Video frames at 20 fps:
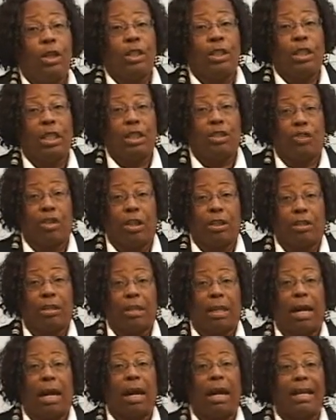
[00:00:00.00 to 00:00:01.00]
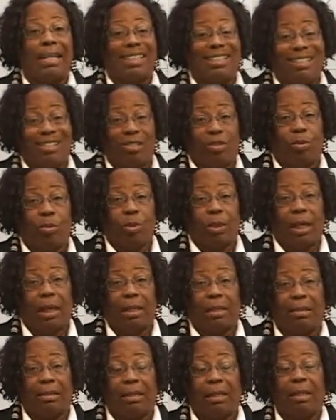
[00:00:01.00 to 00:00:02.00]
teachers and
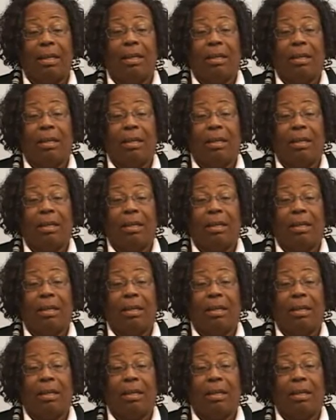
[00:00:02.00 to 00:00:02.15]
students,